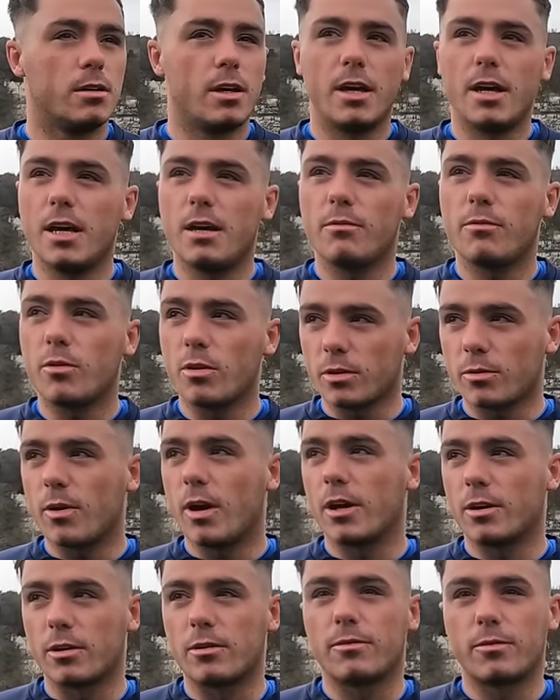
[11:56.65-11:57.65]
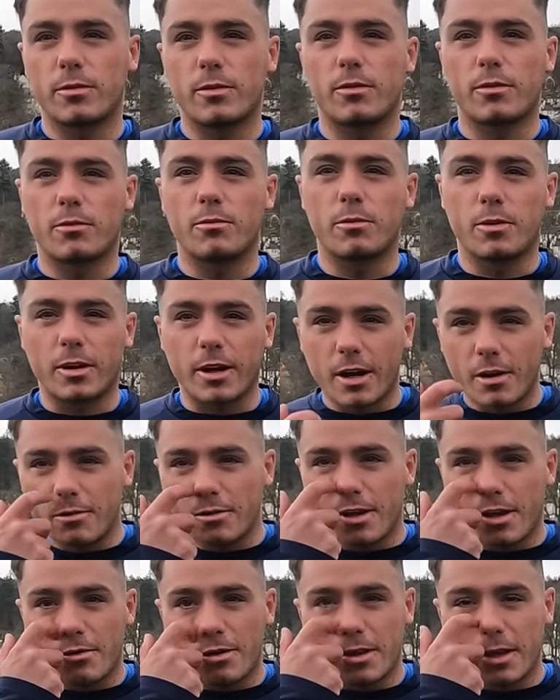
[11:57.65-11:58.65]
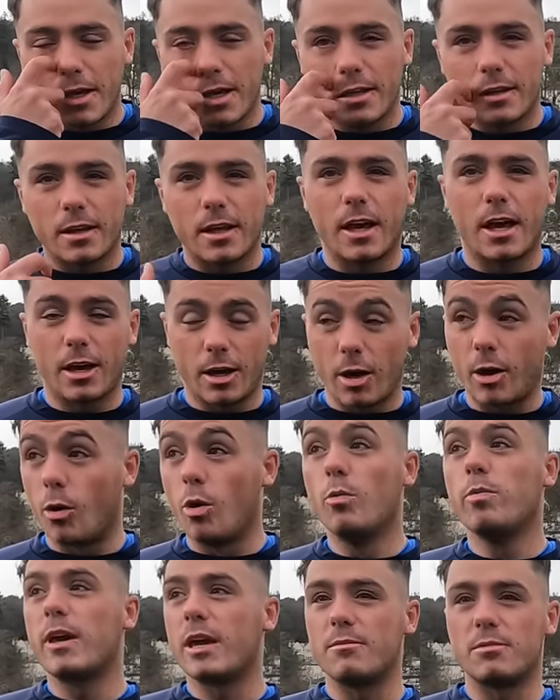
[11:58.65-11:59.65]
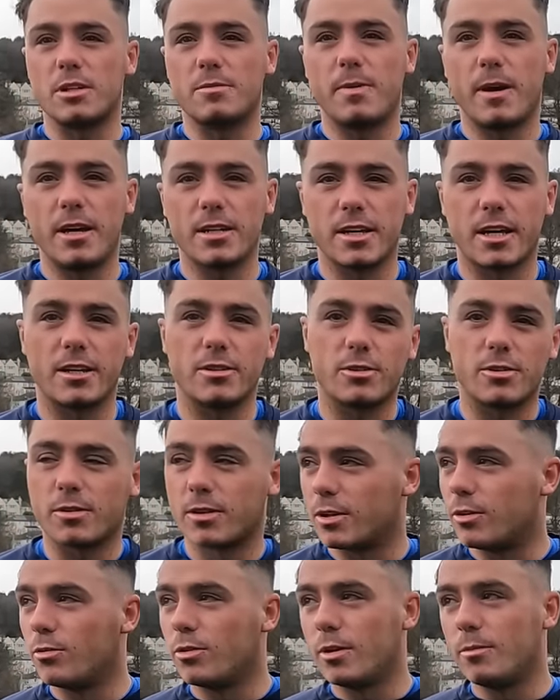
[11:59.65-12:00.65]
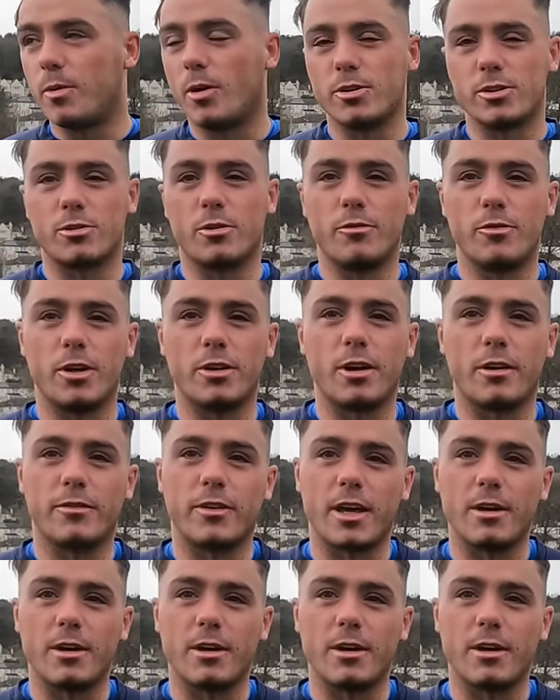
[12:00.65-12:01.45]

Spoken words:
We've got quite a good crowd now and then. Like, home games especially, I think it's just they know the boys are going through a tough